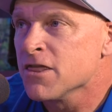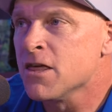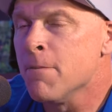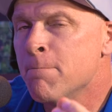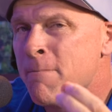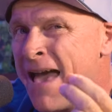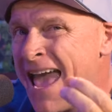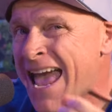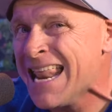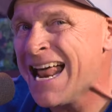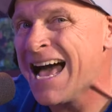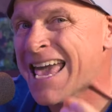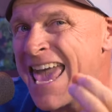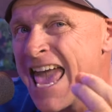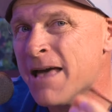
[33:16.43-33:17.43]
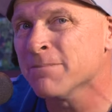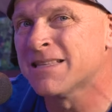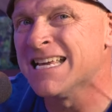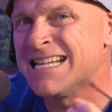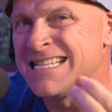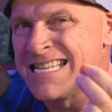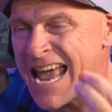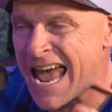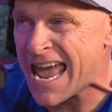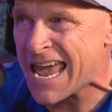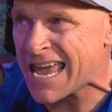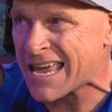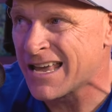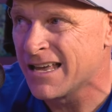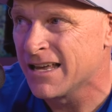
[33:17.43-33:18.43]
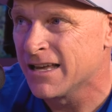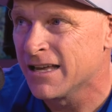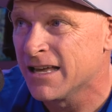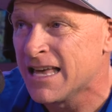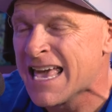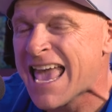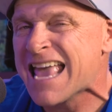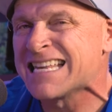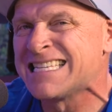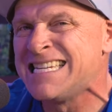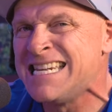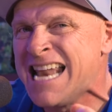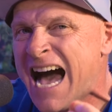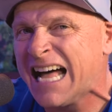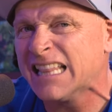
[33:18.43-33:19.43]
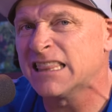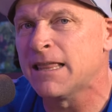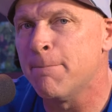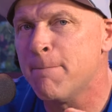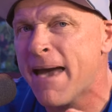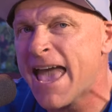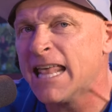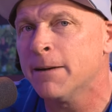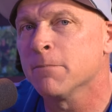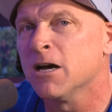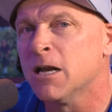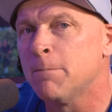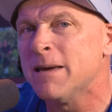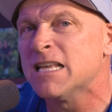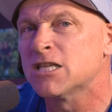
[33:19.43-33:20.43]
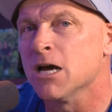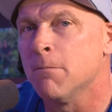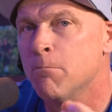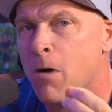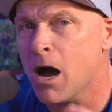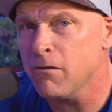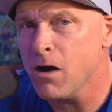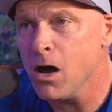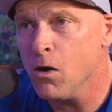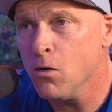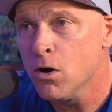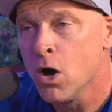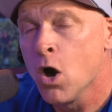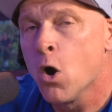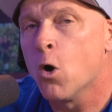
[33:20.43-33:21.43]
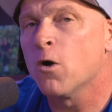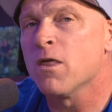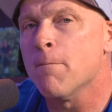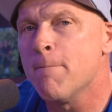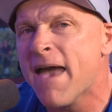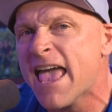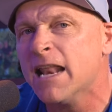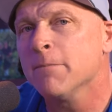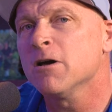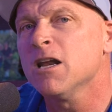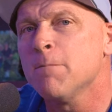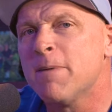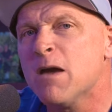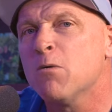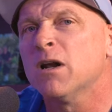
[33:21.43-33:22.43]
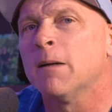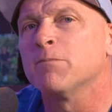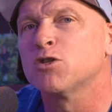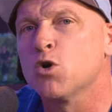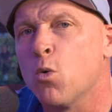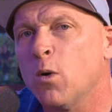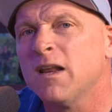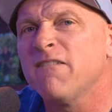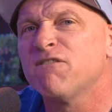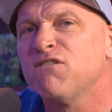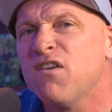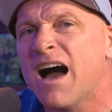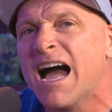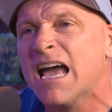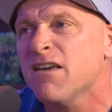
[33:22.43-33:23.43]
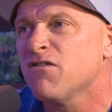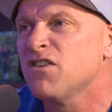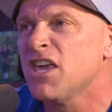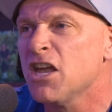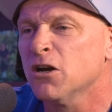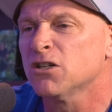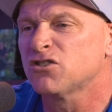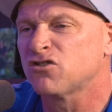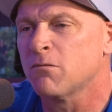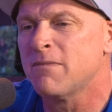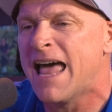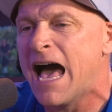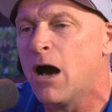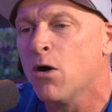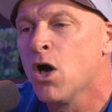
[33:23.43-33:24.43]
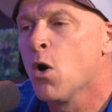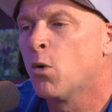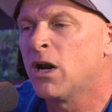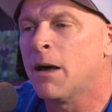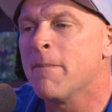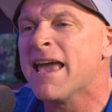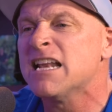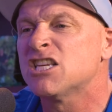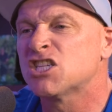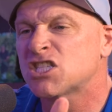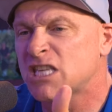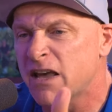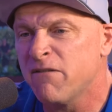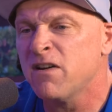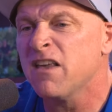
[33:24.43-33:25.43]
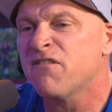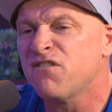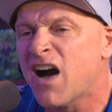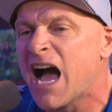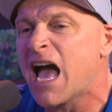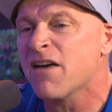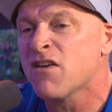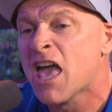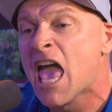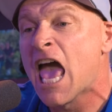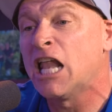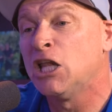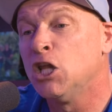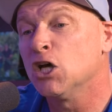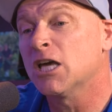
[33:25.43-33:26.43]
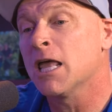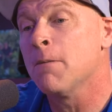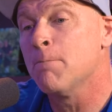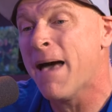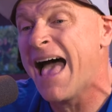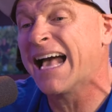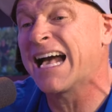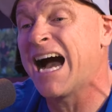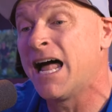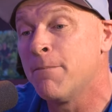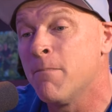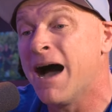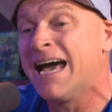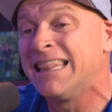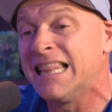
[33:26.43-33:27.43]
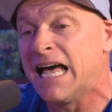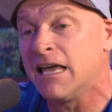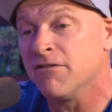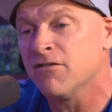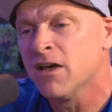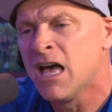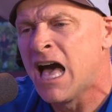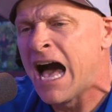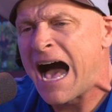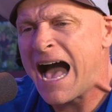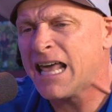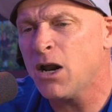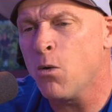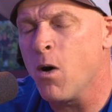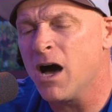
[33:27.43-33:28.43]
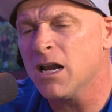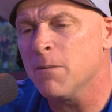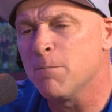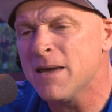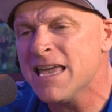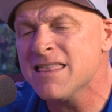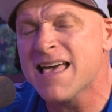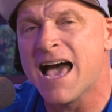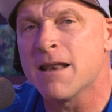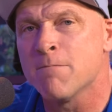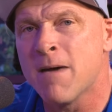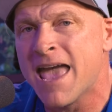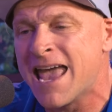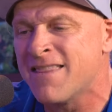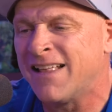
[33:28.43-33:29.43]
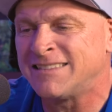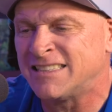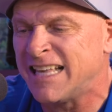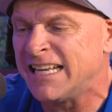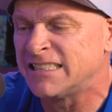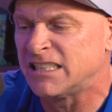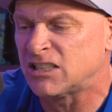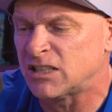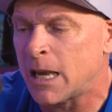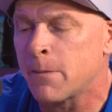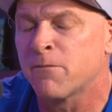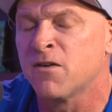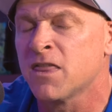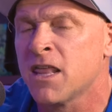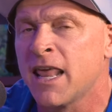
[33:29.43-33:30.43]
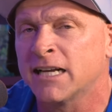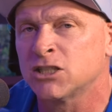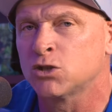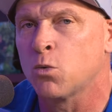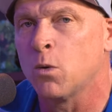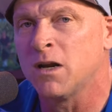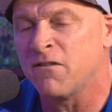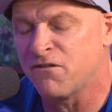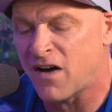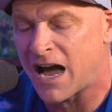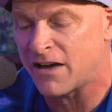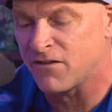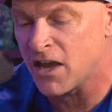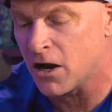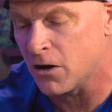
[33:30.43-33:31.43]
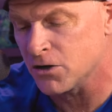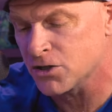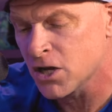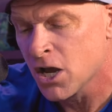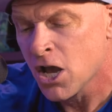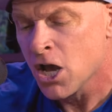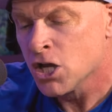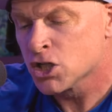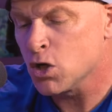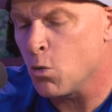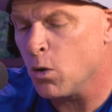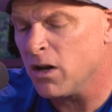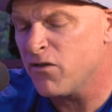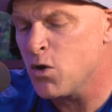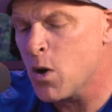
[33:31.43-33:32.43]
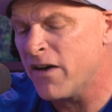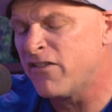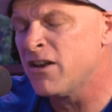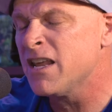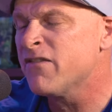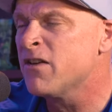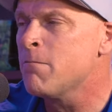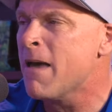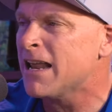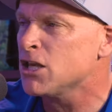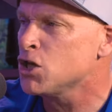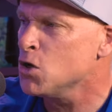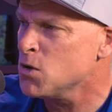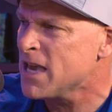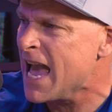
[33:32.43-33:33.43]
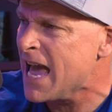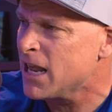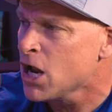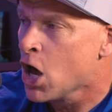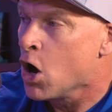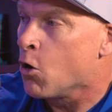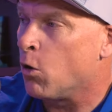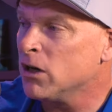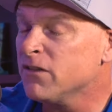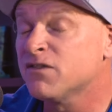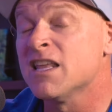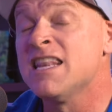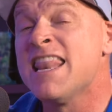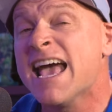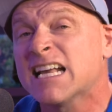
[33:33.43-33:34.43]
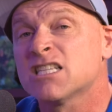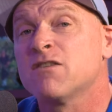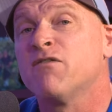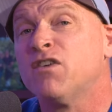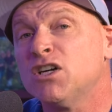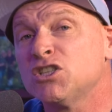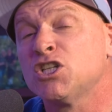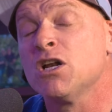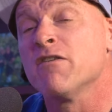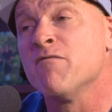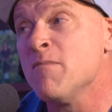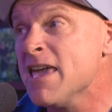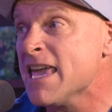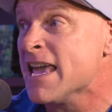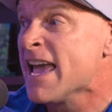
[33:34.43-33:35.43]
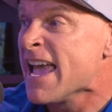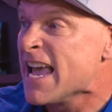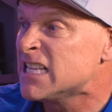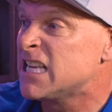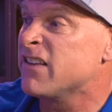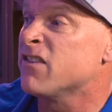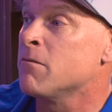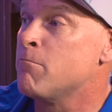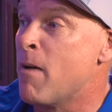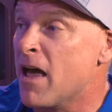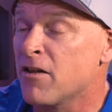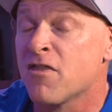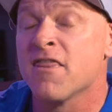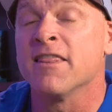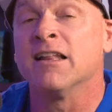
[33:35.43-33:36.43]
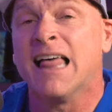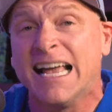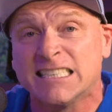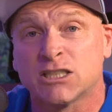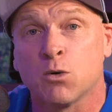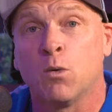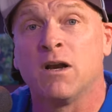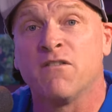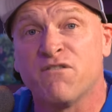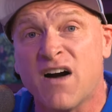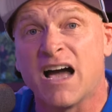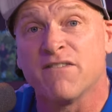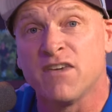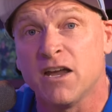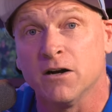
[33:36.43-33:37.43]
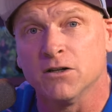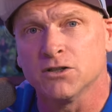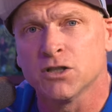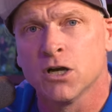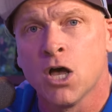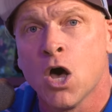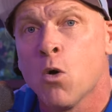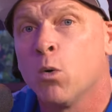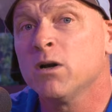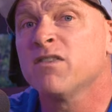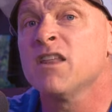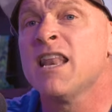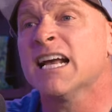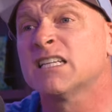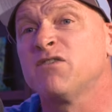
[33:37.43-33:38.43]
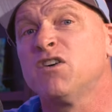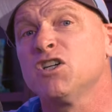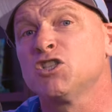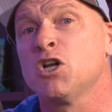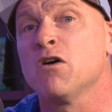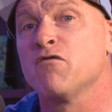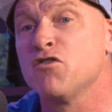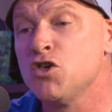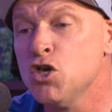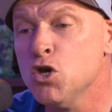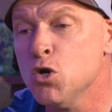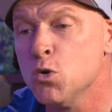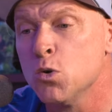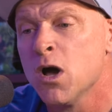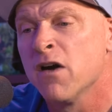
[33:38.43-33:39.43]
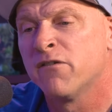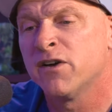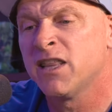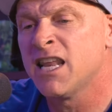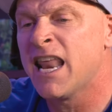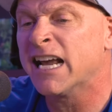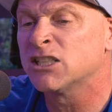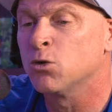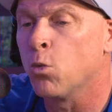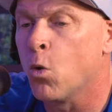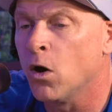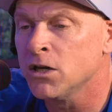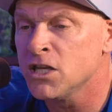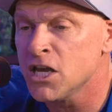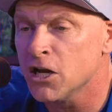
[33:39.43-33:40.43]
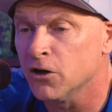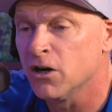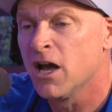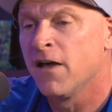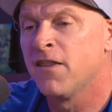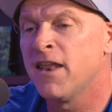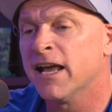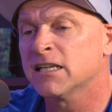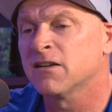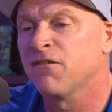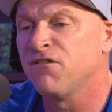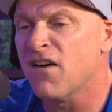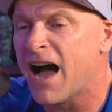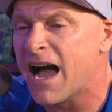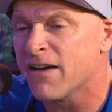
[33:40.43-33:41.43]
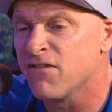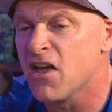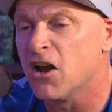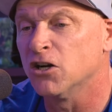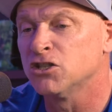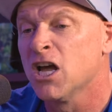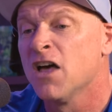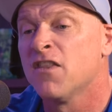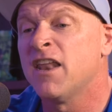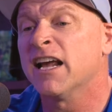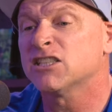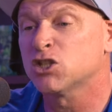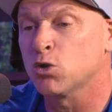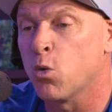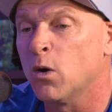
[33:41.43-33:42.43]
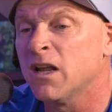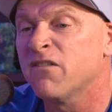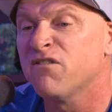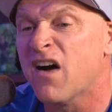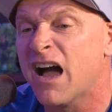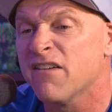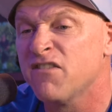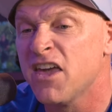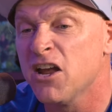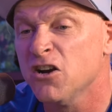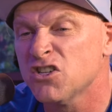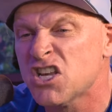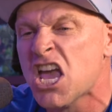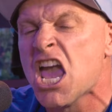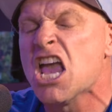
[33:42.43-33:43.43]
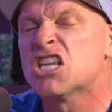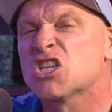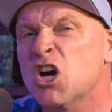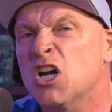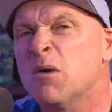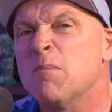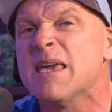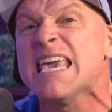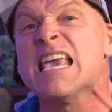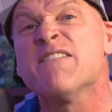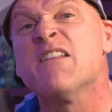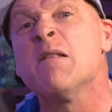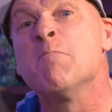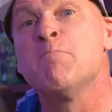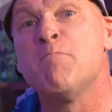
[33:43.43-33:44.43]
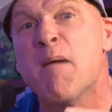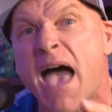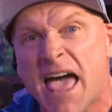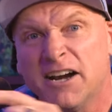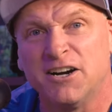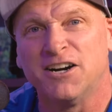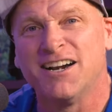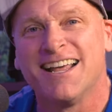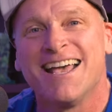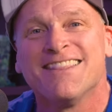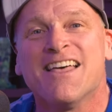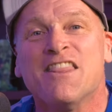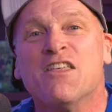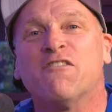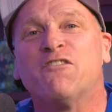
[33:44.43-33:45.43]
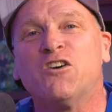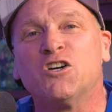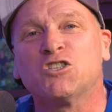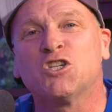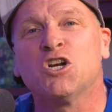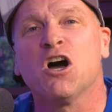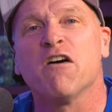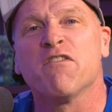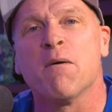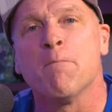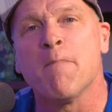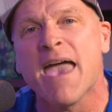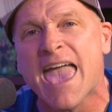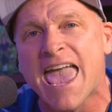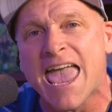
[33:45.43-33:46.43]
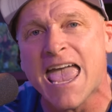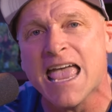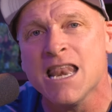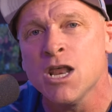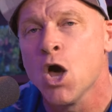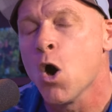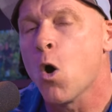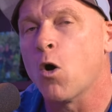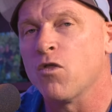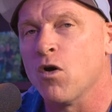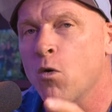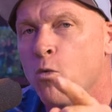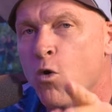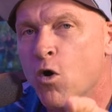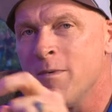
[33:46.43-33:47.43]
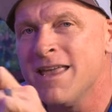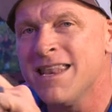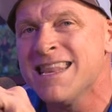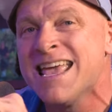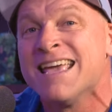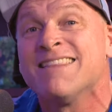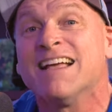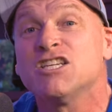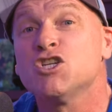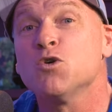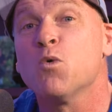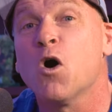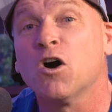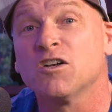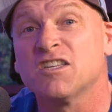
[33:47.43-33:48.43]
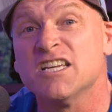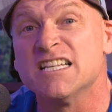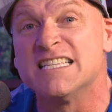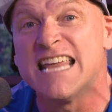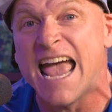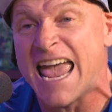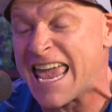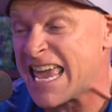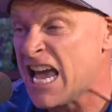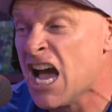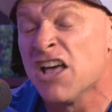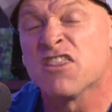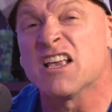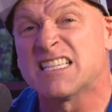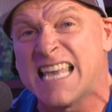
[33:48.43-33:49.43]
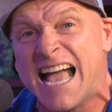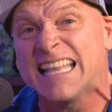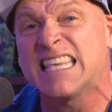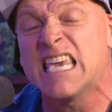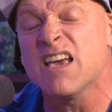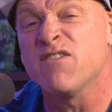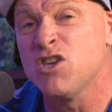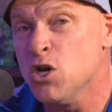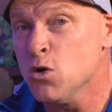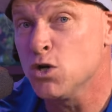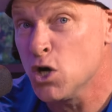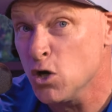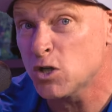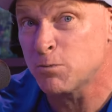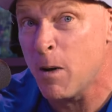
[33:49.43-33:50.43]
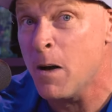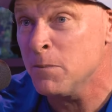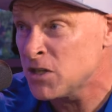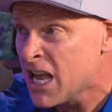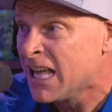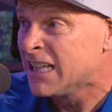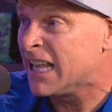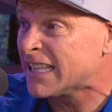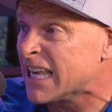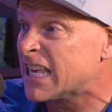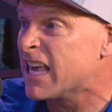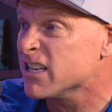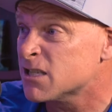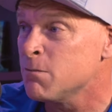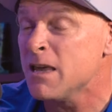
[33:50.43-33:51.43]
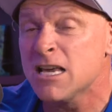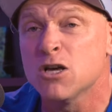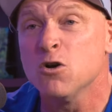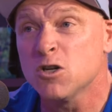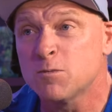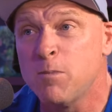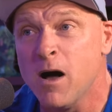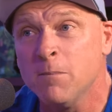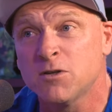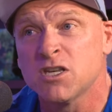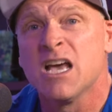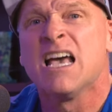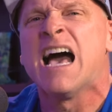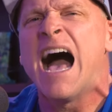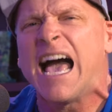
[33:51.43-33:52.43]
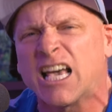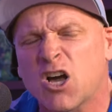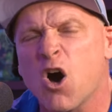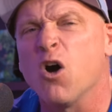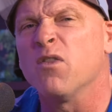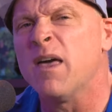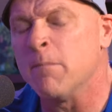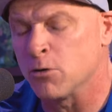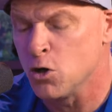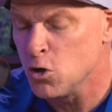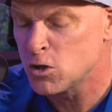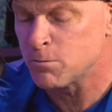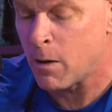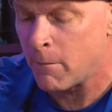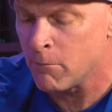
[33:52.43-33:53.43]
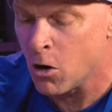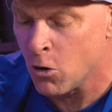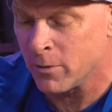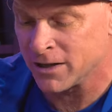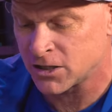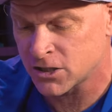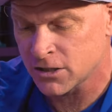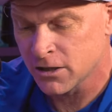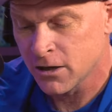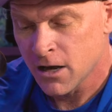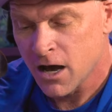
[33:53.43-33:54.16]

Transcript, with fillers: The man I am today is not the man I'm going to be tomorrow or the man I'm going to be when I'm 25 years from now, when I'm age 75 and looking back on my life. I don't want to be that man that stays the same for the next 25 years. So, what if you haven't even met you yet? What if the next version of me is even better than the last 25 years? What if the next version of you for the next one year, the next five years, the next 25 years is going to be even better than the version of the man or the woman that you are today? Does that give you goosebumps like it gives me goosebumps? I call them goosebump moments.